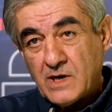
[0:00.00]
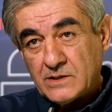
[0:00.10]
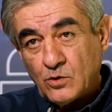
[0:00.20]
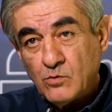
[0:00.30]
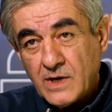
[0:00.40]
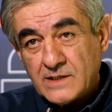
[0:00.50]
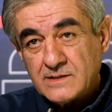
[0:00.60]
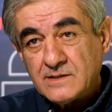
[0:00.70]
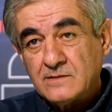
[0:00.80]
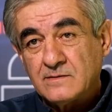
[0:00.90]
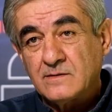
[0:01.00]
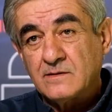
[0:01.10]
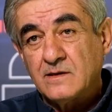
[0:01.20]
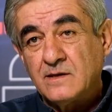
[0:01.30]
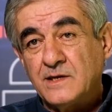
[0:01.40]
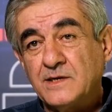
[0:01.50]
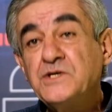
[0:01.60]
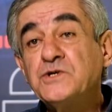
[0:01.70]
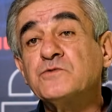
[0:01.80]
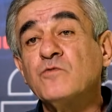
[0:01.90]
When they hit you, You
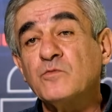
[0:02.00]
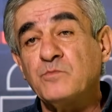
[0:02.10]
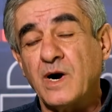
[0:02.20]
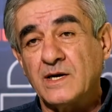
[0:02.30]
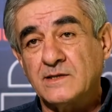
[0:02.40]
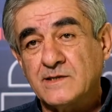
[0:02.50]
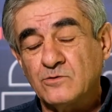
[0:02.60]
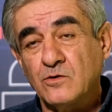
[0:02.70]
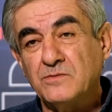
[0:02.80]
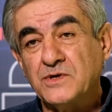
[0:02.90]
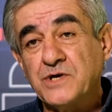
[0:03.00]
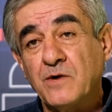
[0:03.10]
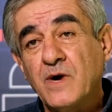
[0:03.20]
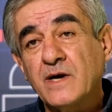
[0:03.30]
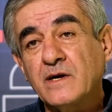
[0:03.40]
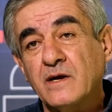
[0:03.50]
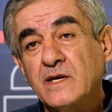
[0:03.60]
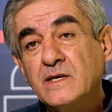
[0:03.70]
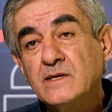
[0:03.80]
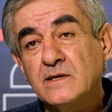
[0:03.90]
resist, and after a
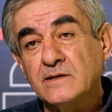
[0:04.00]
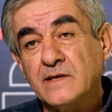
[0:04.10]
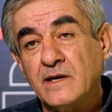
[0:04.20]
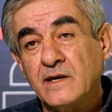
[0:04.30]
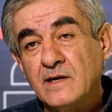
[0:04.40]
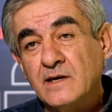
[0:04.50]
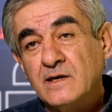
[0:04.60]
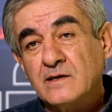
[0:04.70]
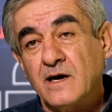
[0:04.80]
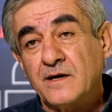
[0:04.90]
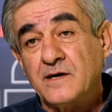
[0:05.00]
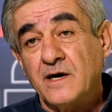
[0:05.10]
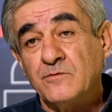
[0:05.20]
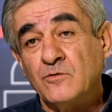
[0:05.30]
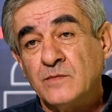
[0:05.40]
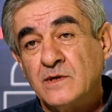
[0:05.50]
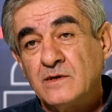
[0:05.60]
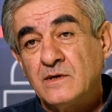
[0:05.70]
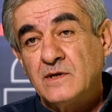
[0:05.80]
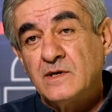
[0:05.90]
certain moment, the
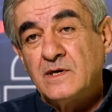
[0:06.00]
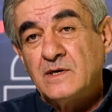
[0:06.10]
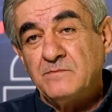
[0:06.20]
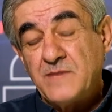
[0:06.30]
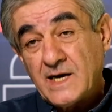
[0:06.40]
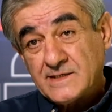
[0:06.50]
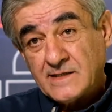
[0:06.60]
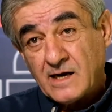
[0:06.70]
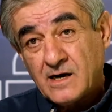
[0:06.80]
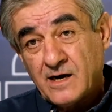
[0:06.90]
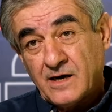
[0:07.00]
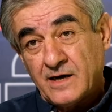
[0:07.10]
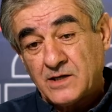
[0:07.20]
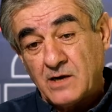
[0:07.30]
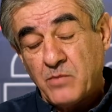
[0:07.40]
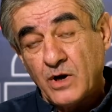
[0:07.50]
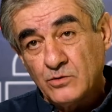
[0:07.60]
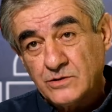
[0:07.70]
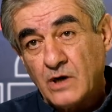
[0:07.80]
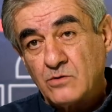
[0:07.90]
environment itself
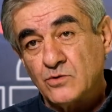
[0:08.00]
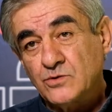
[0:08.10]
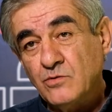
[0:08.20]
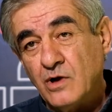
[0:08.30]
decomposes,